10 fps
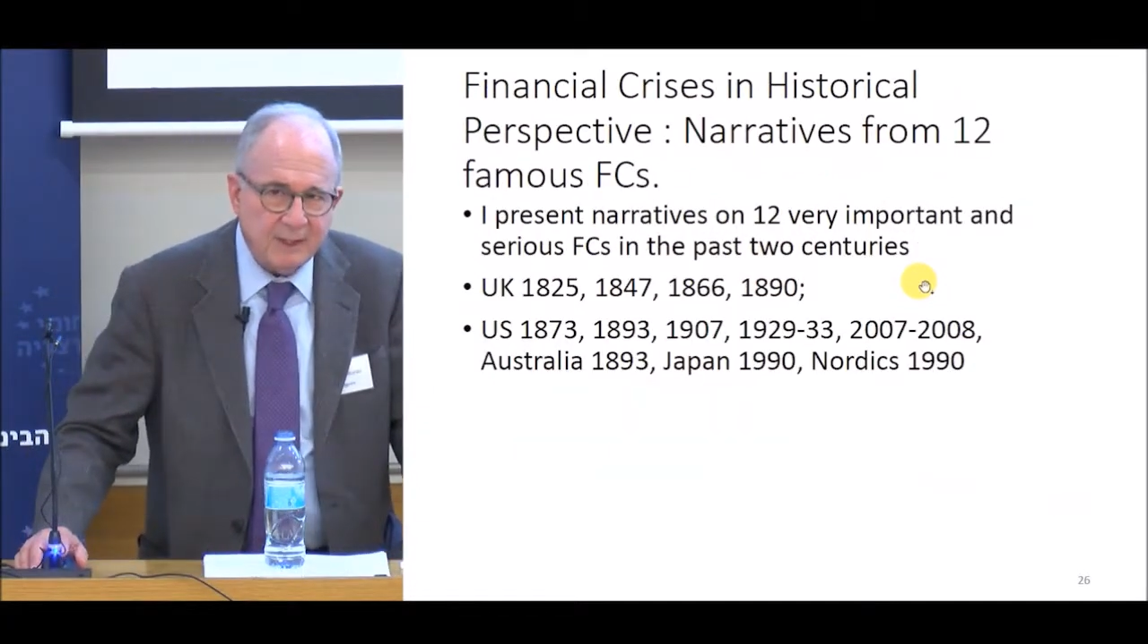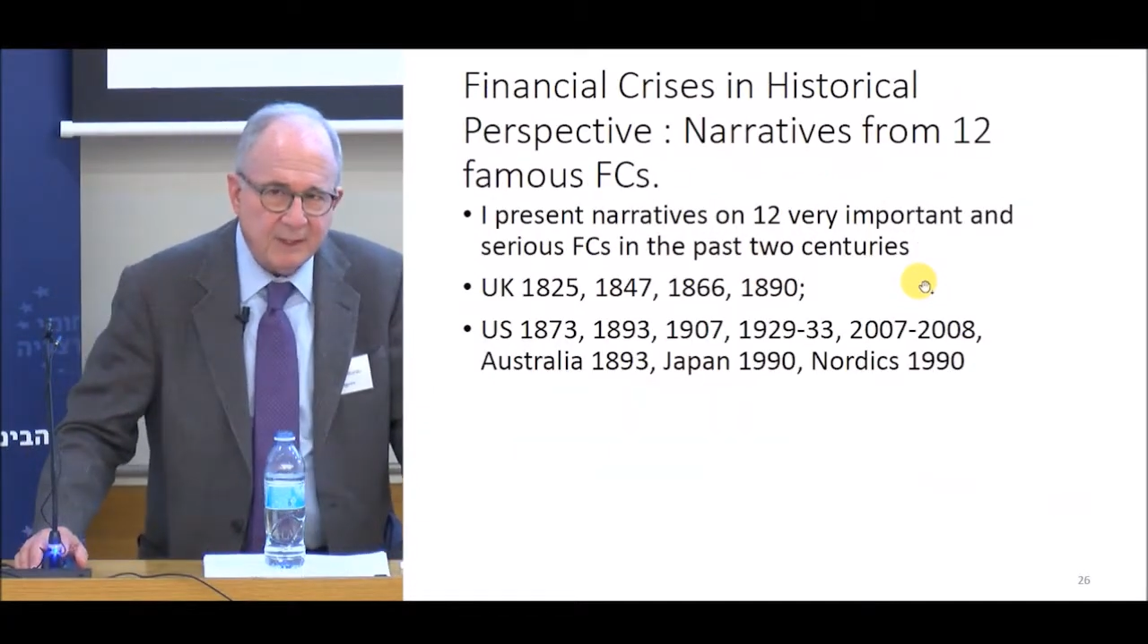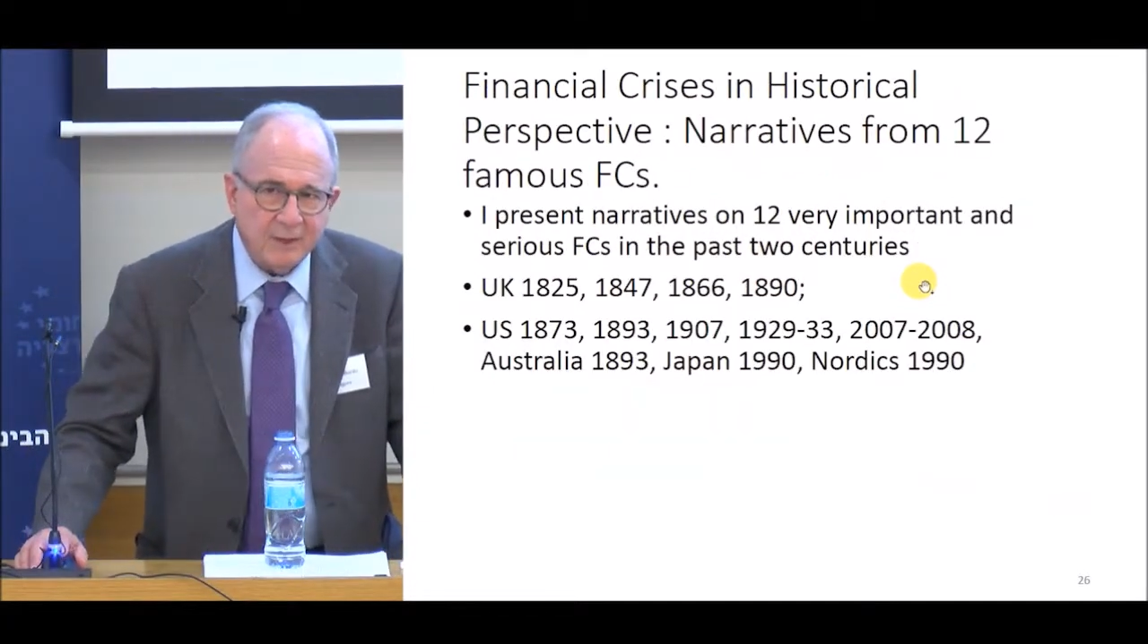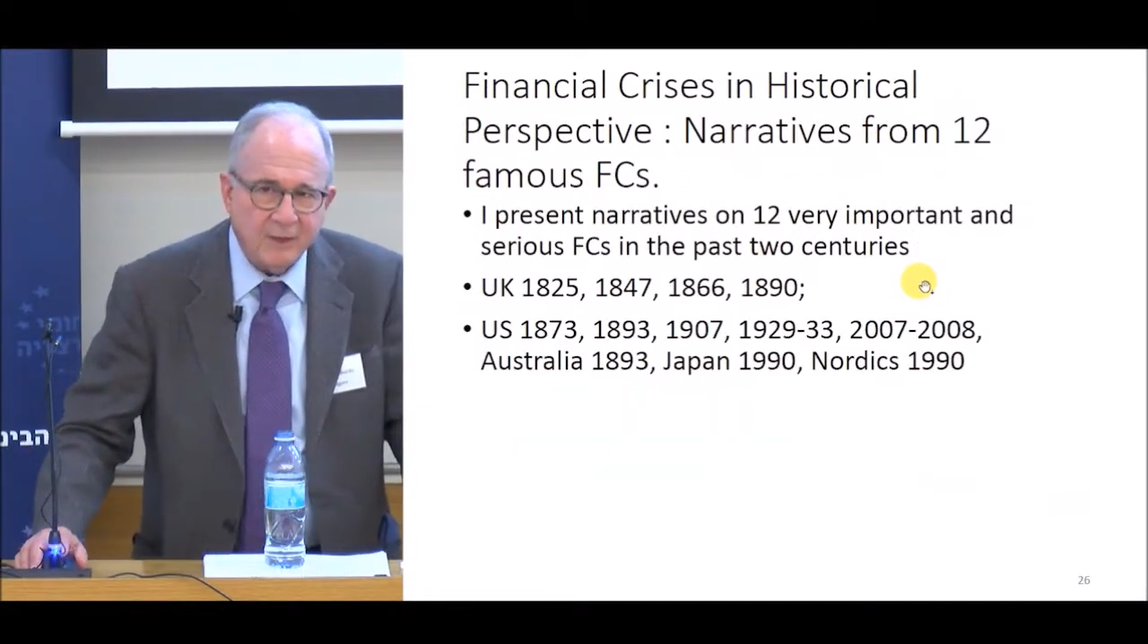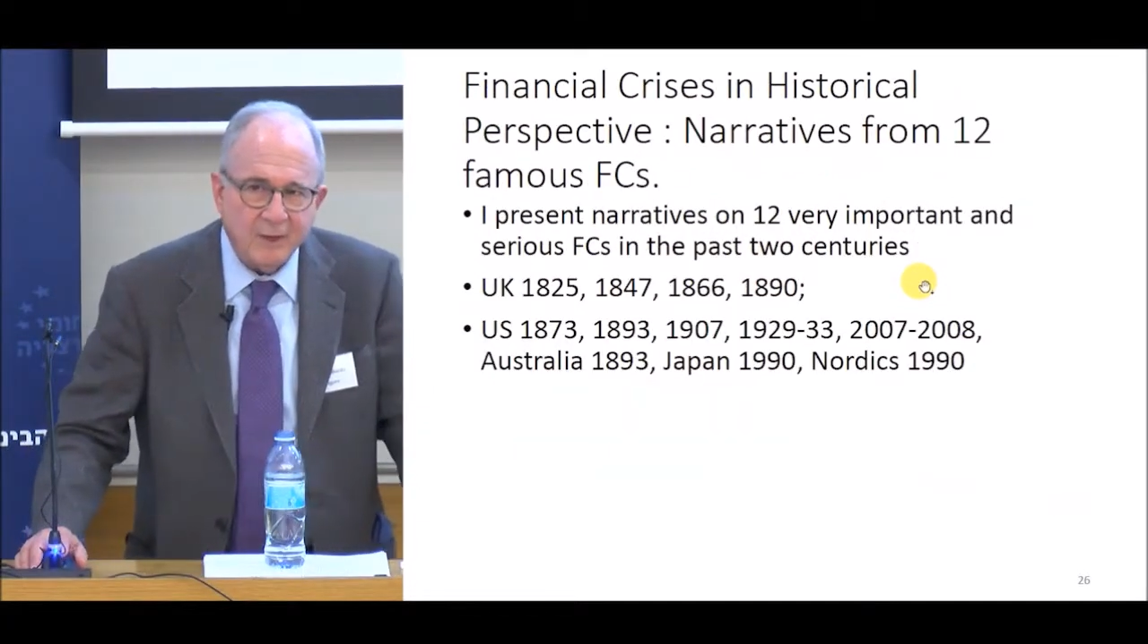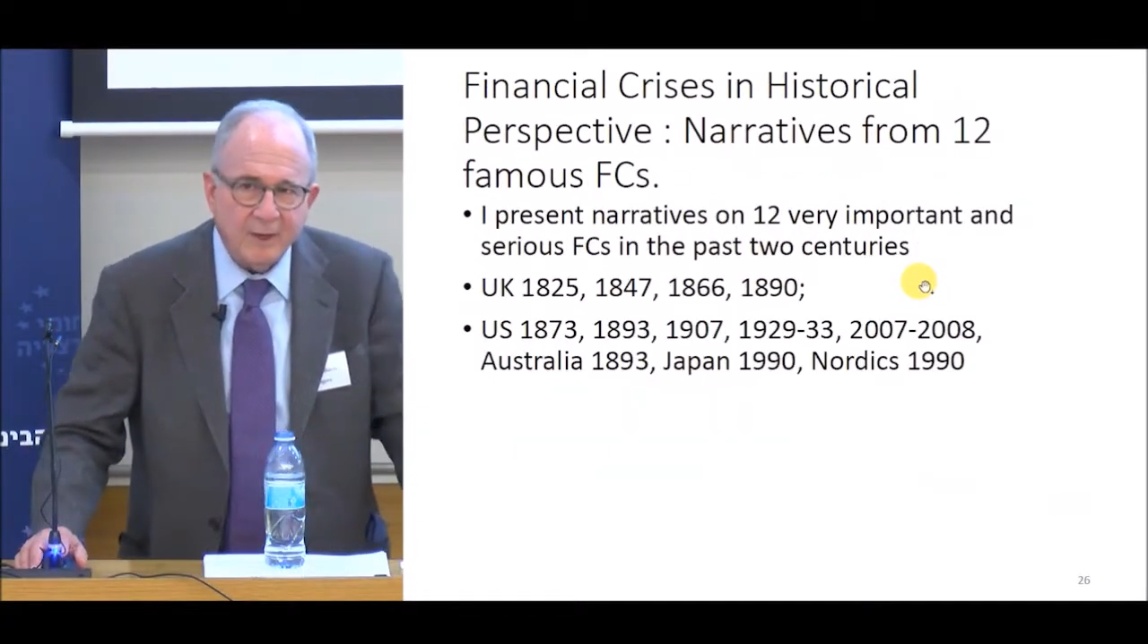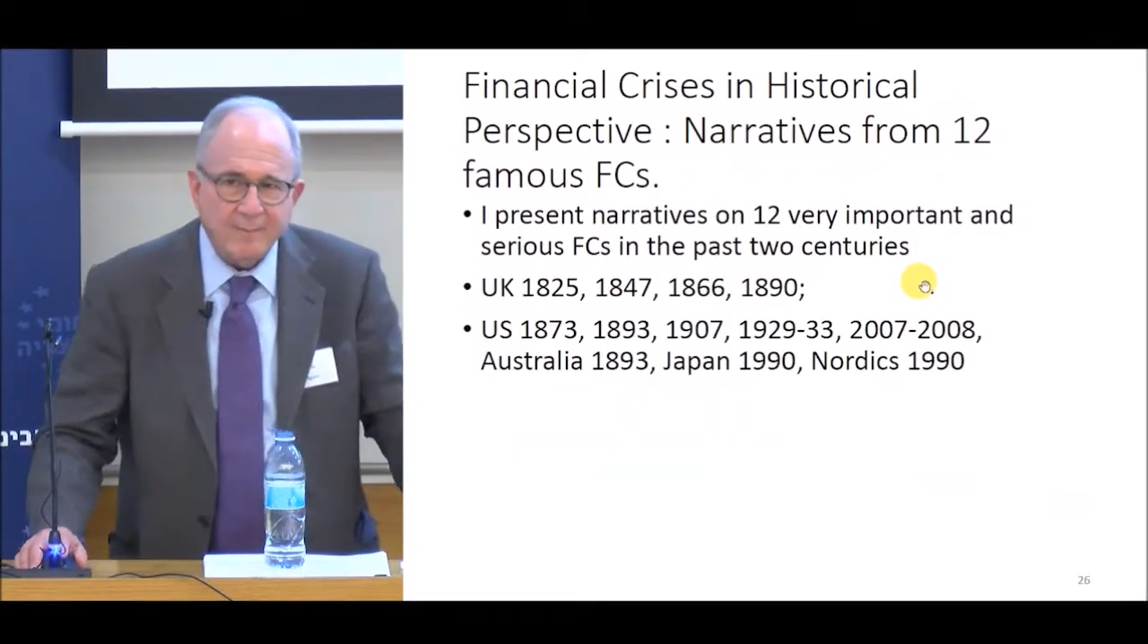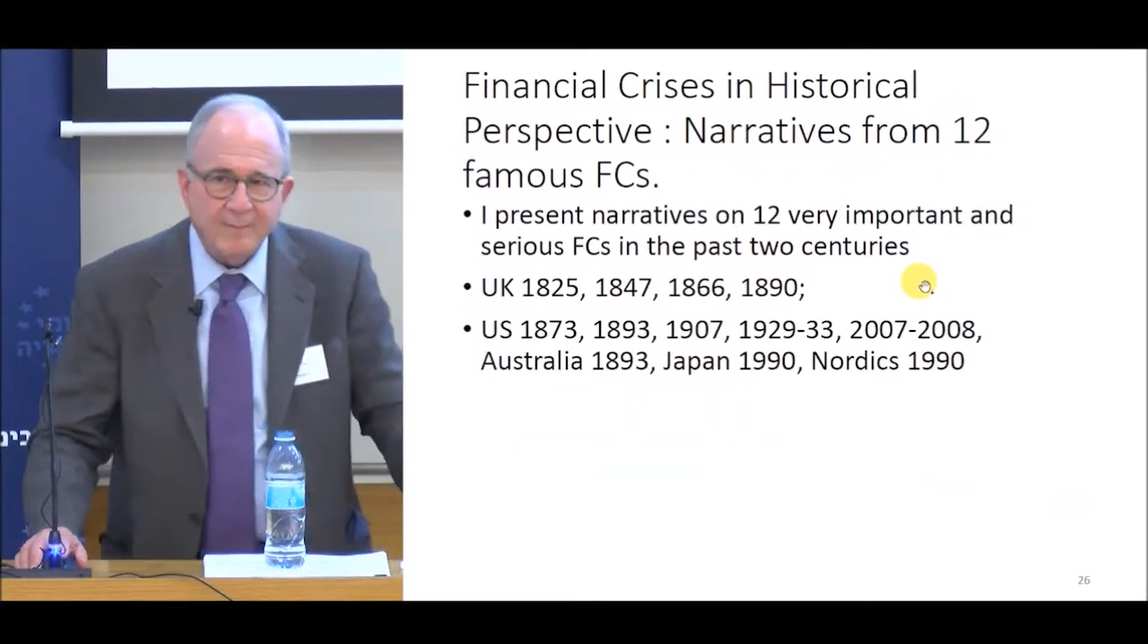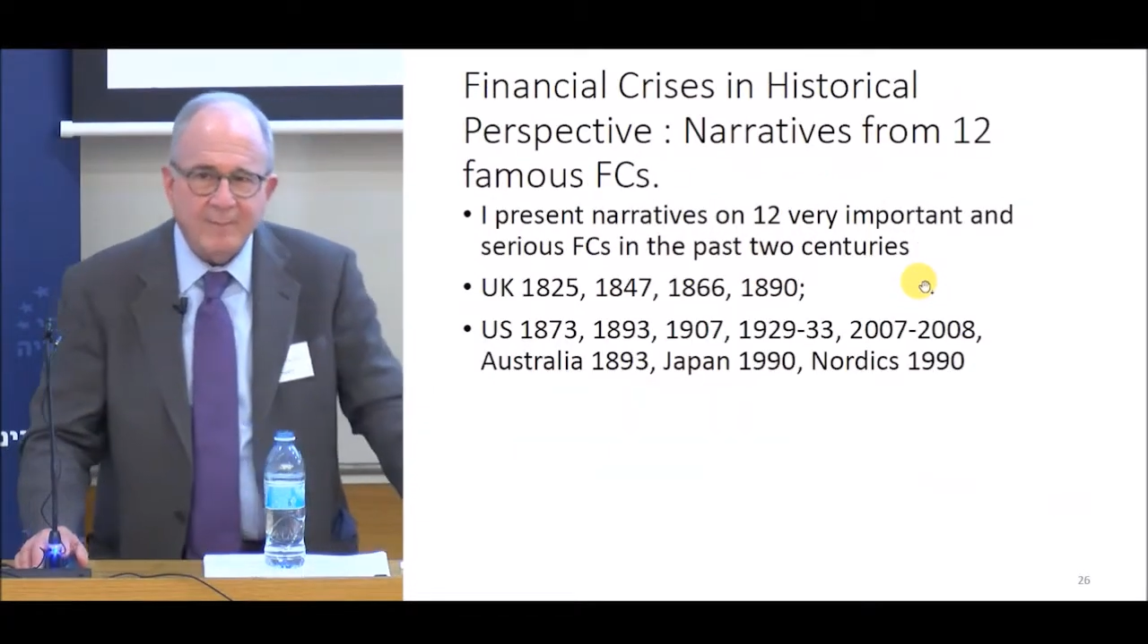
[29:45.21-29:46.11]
here who are